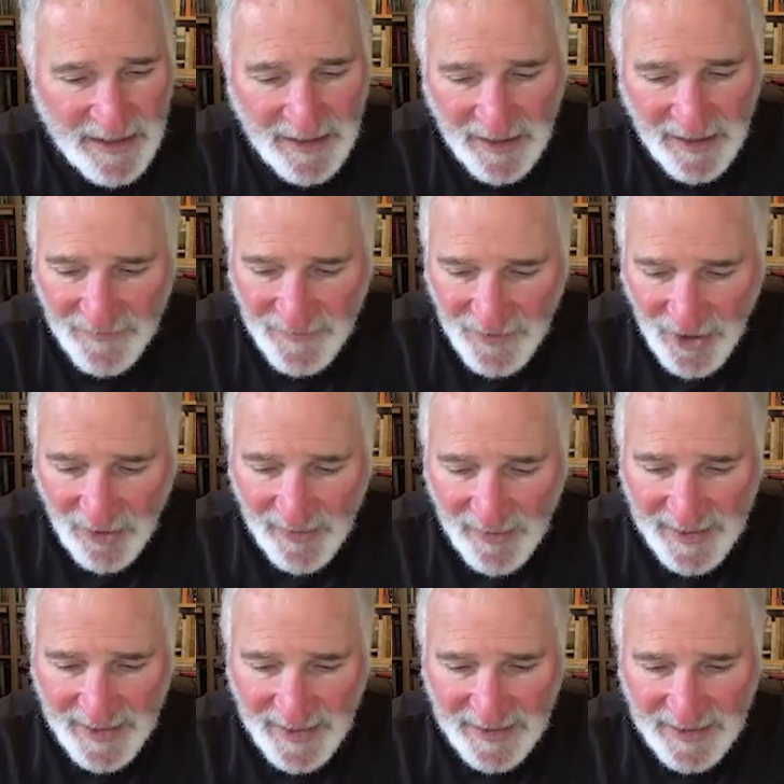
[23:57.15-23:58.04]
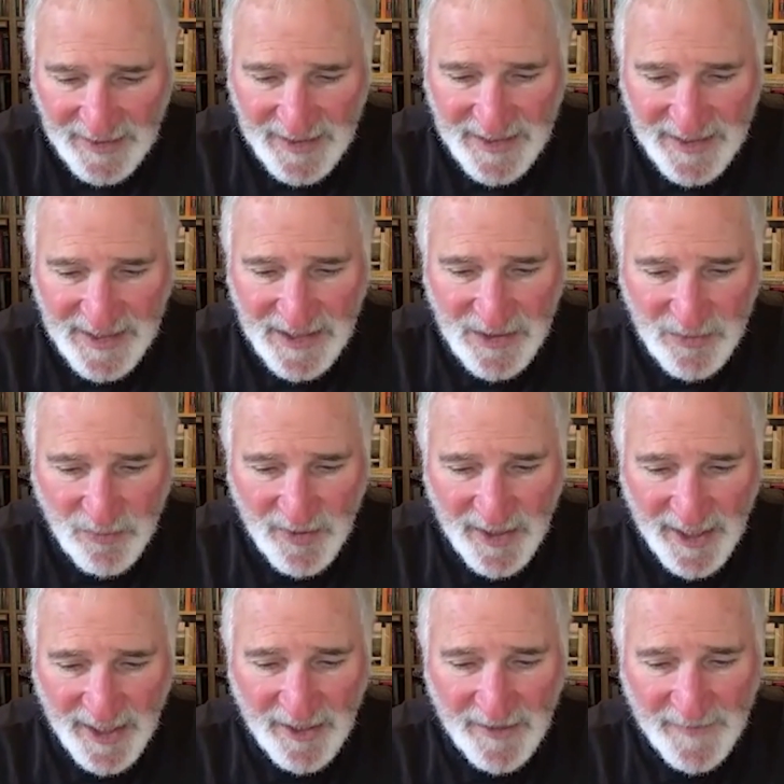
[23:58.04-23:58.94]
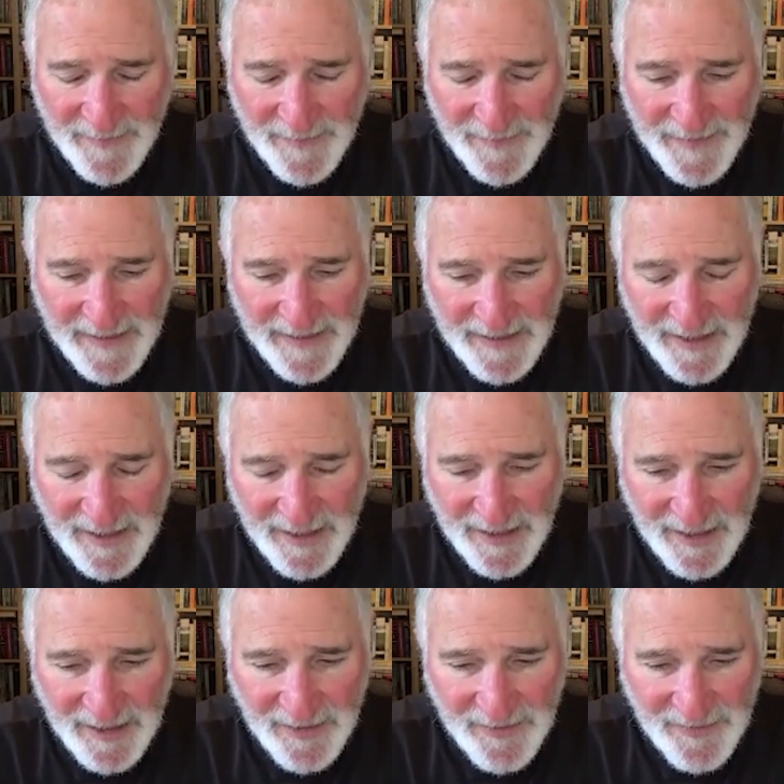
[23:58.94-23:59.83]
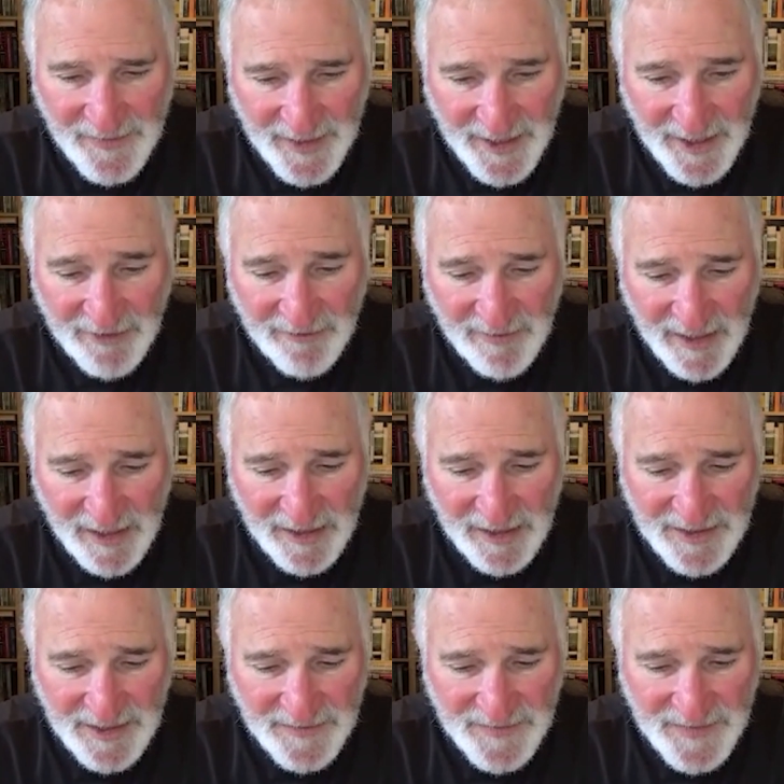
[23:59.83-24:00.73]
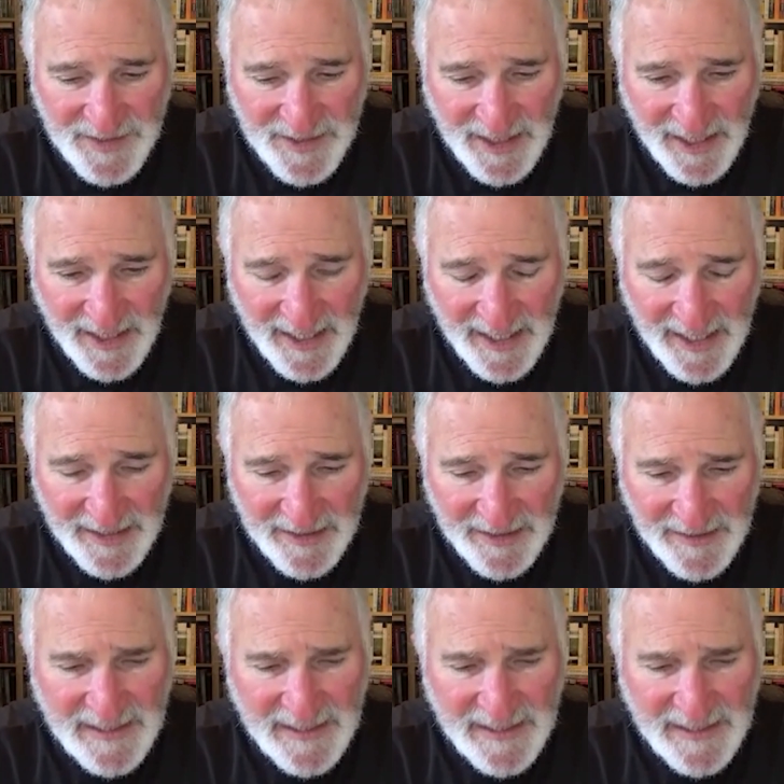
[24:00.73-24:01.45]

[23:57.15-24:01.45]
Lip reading: of knowing that this is where their relatives died.